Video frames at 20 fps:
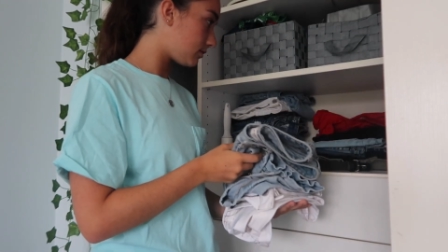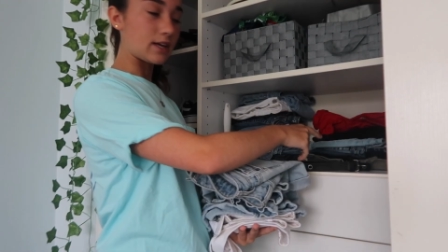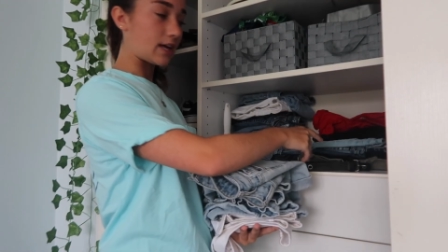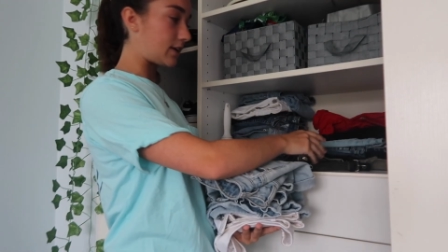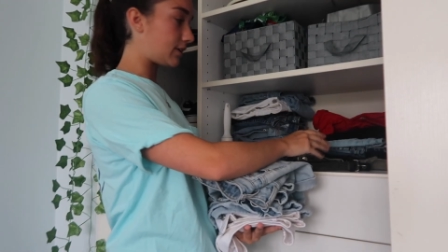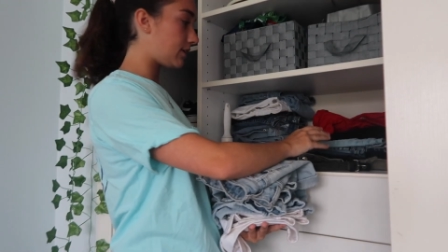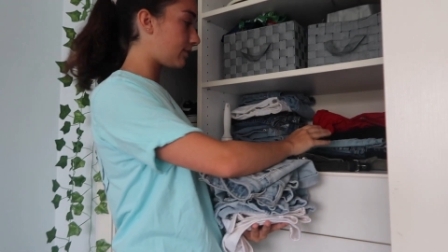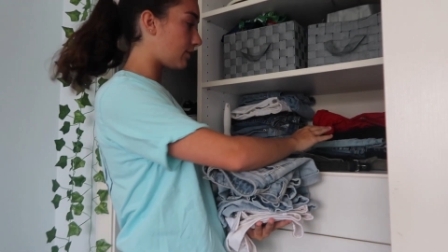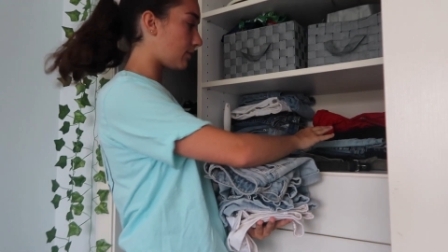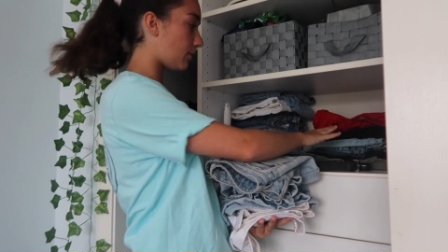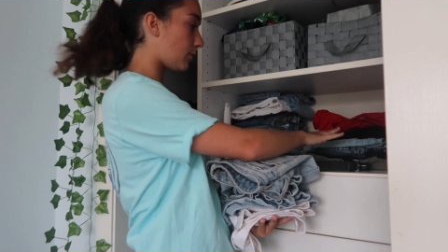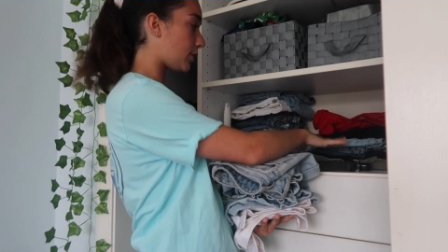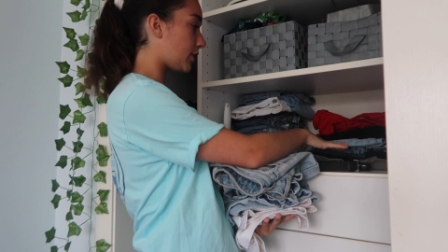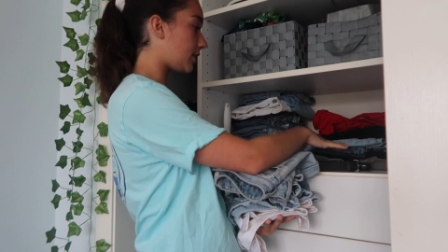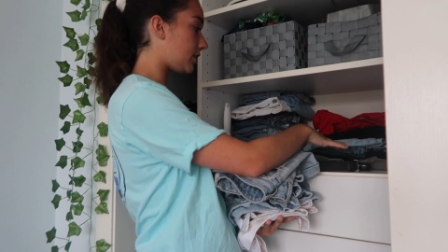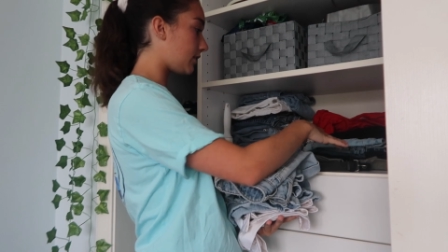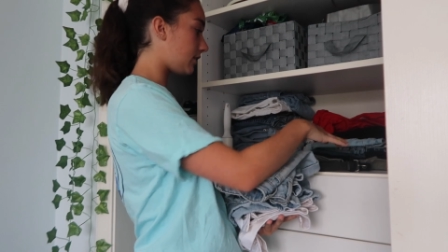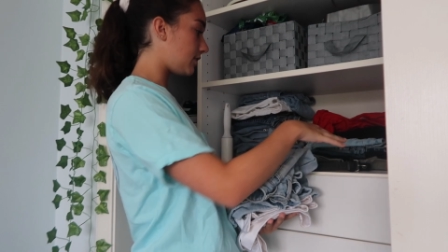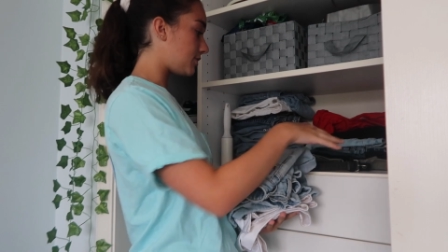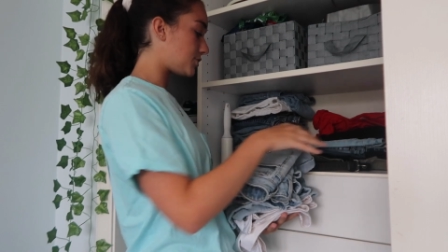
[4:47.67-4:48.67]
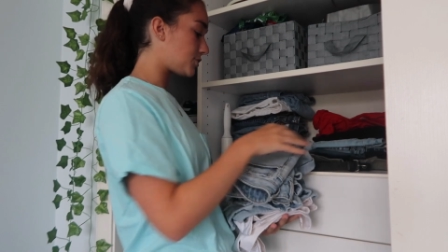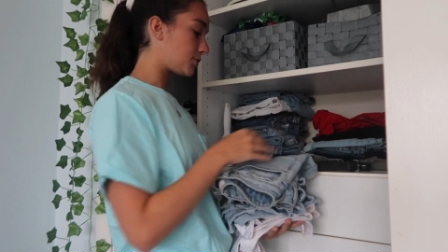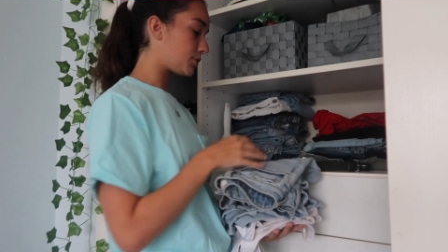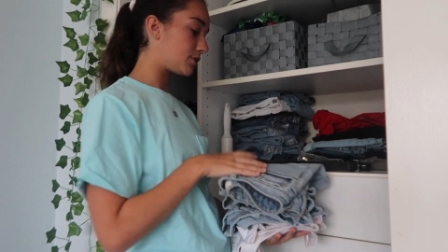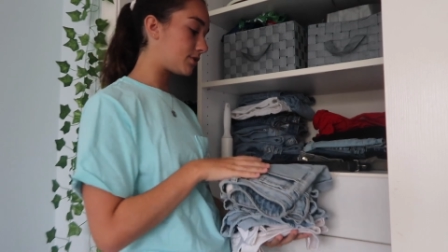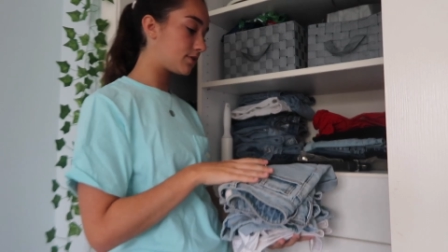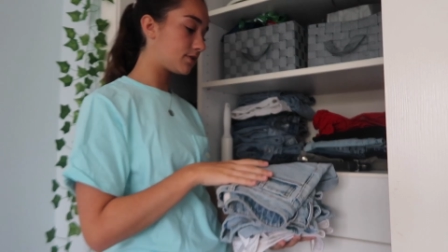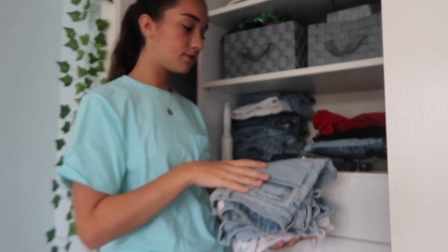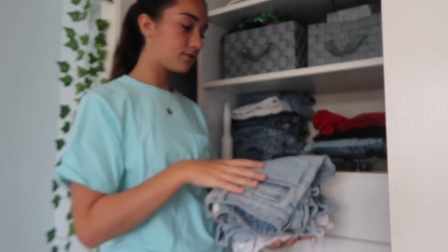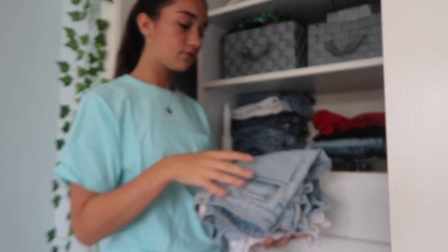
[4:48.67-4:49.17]
I don't even wear any of these
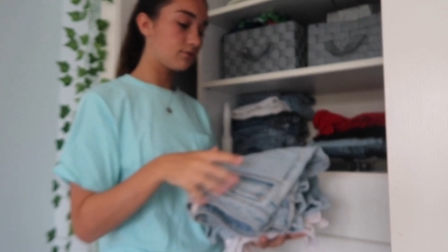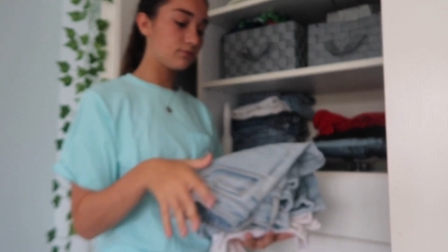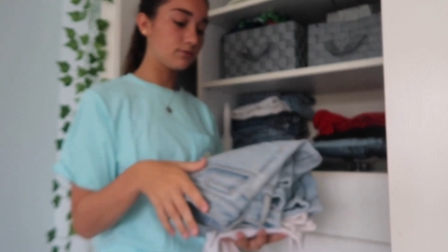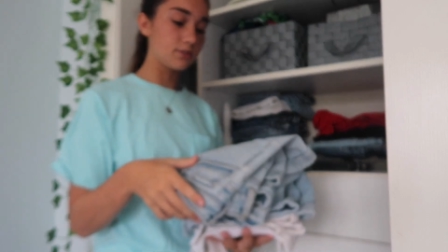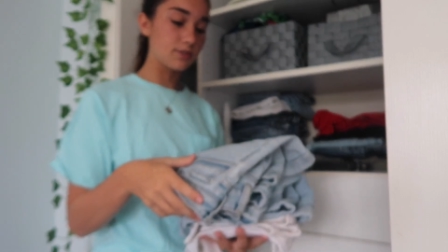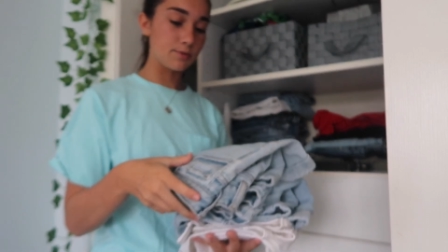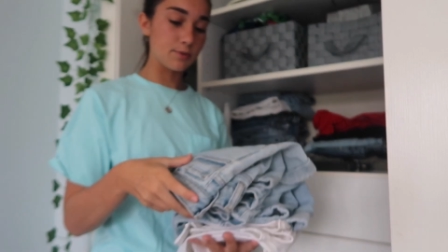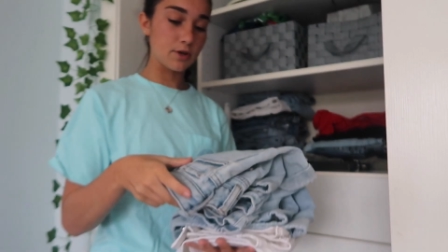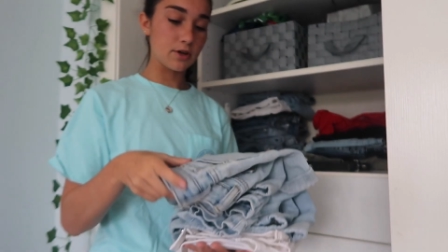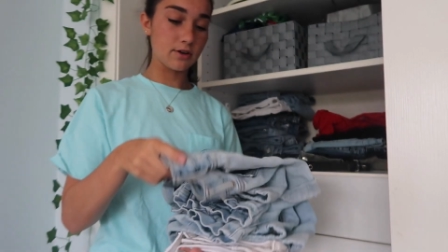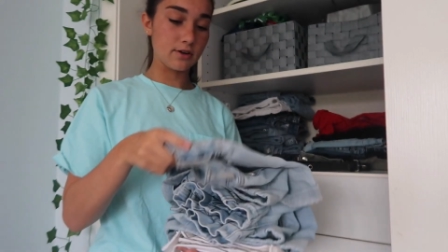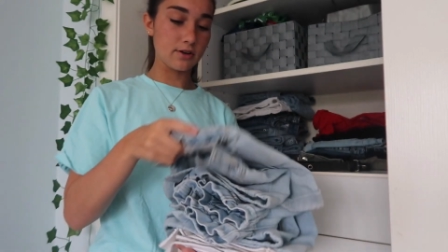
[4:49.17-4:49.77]
shorts, to be